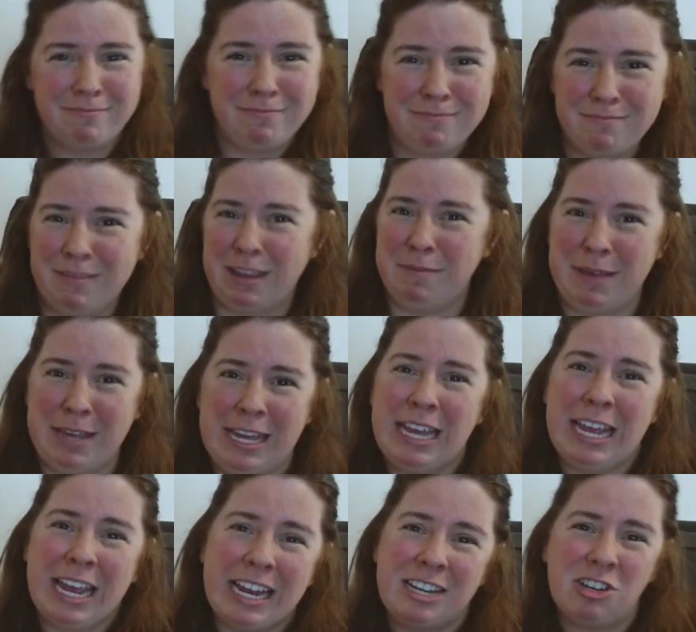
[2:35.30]

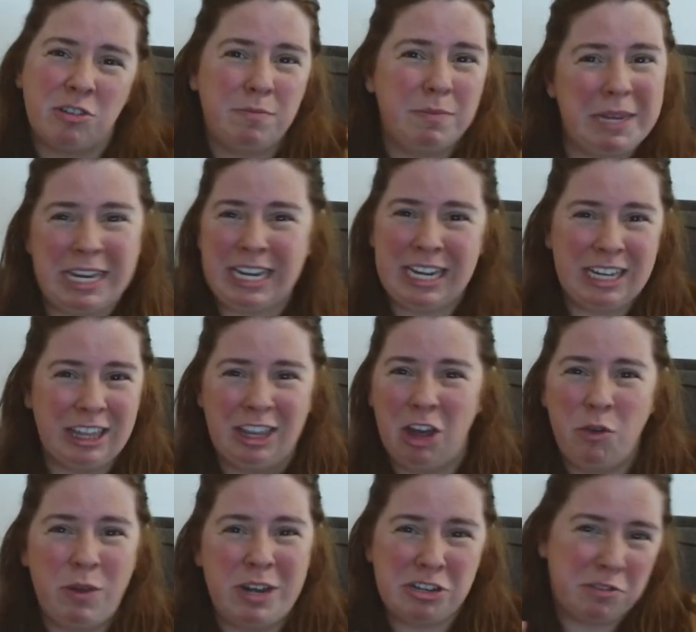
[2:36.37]
maybe intermediate,
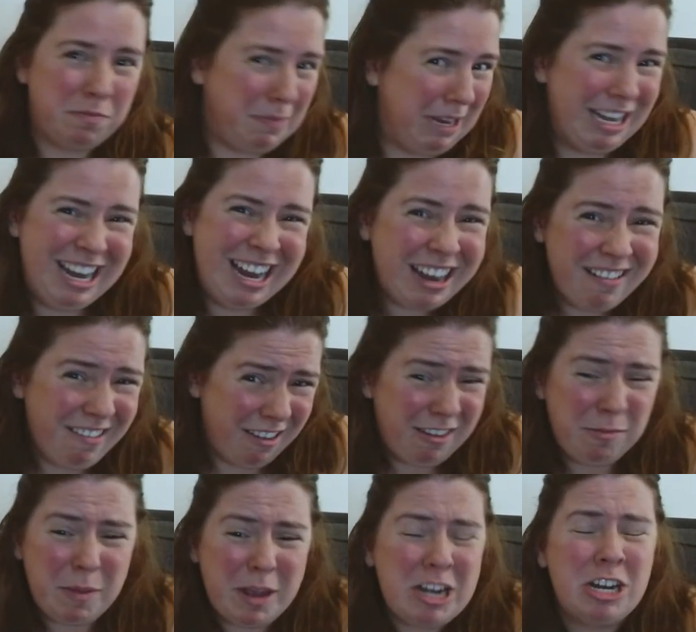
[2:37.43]
low intermediate
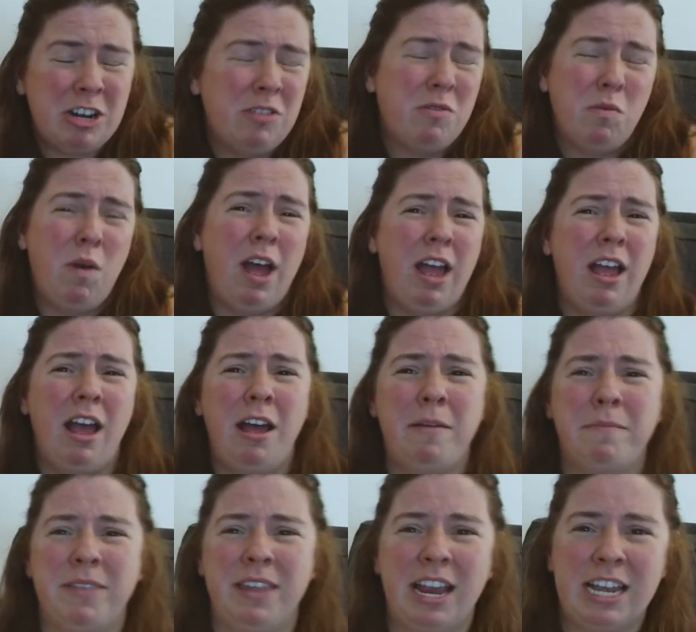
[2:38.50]
spinner
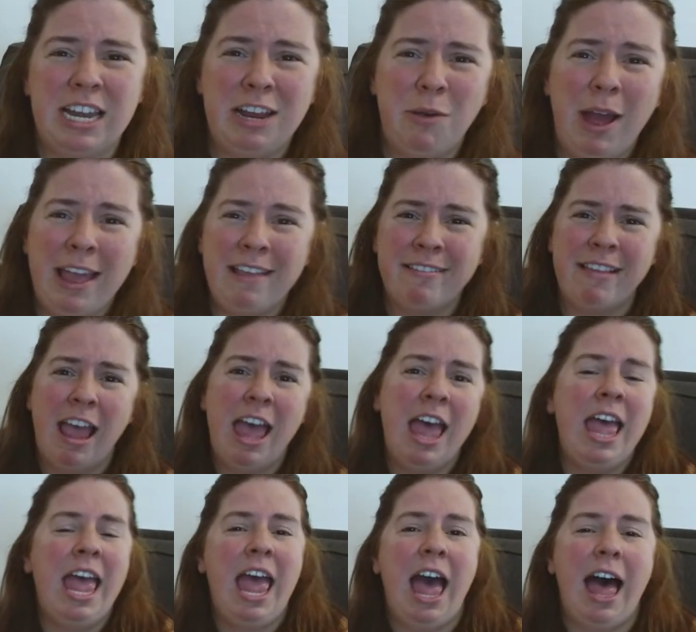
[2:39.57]
um, technique wise.
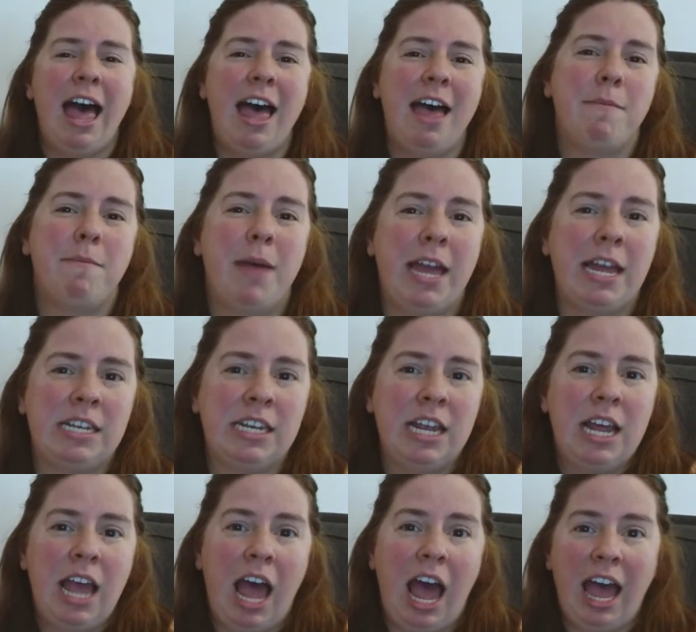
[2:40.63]
Uh, but
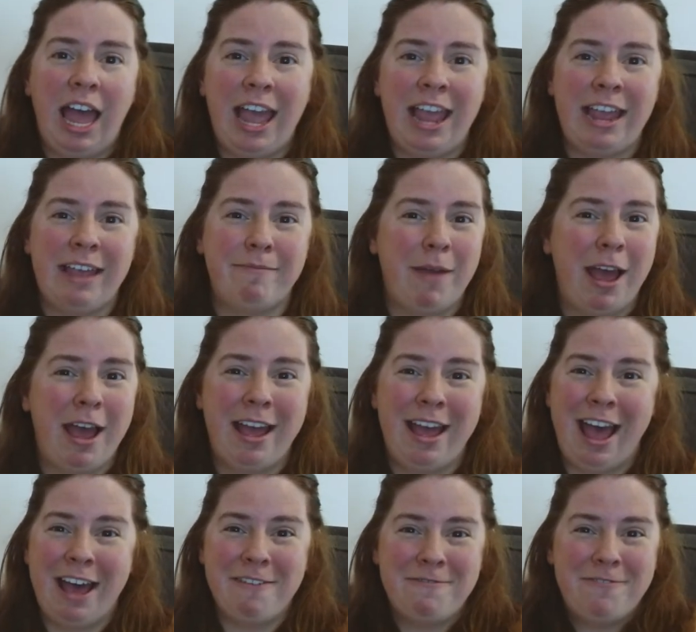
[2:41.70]
I
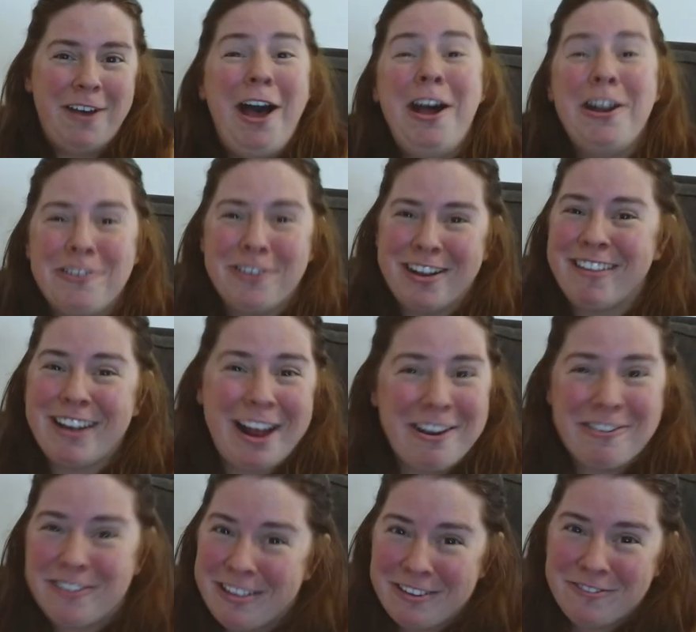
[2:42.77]
have hundreds and
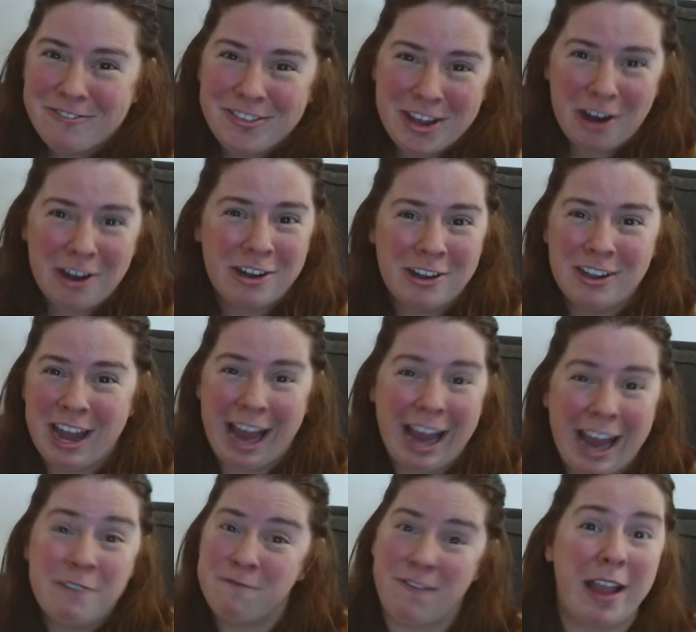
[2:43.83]
hundreds of yarn
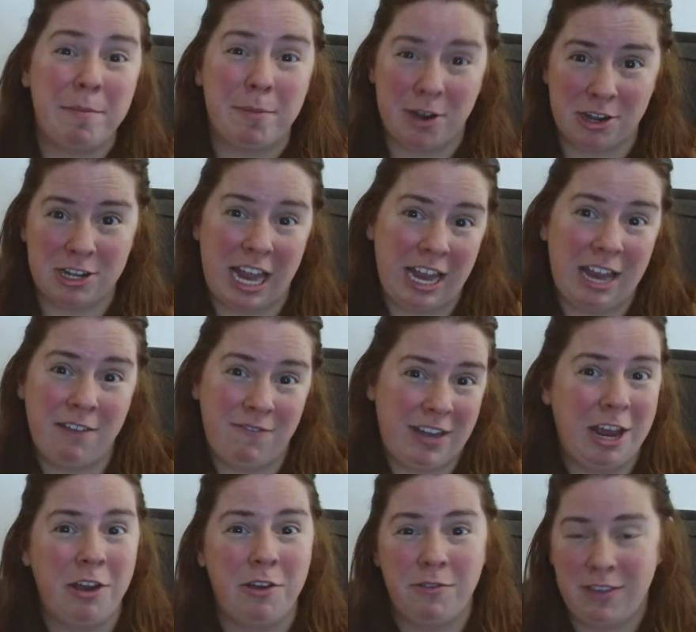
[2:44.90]
and fiber dyeing
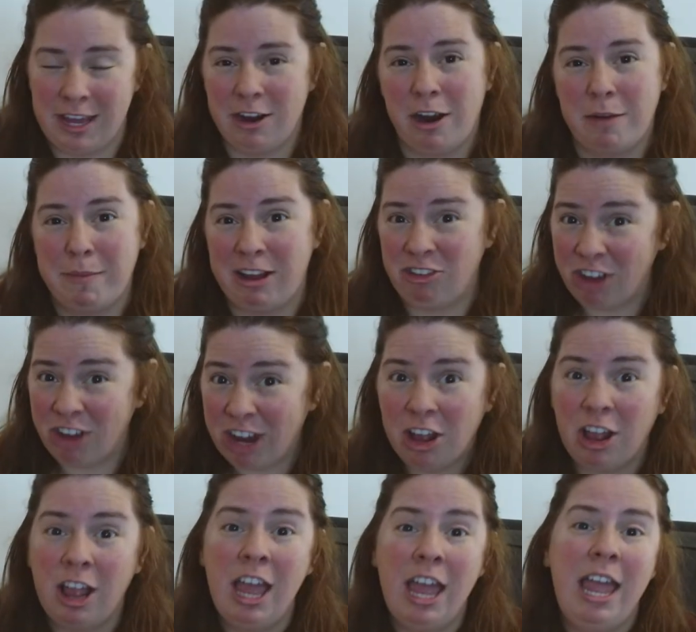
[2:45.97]
videos here on my channel.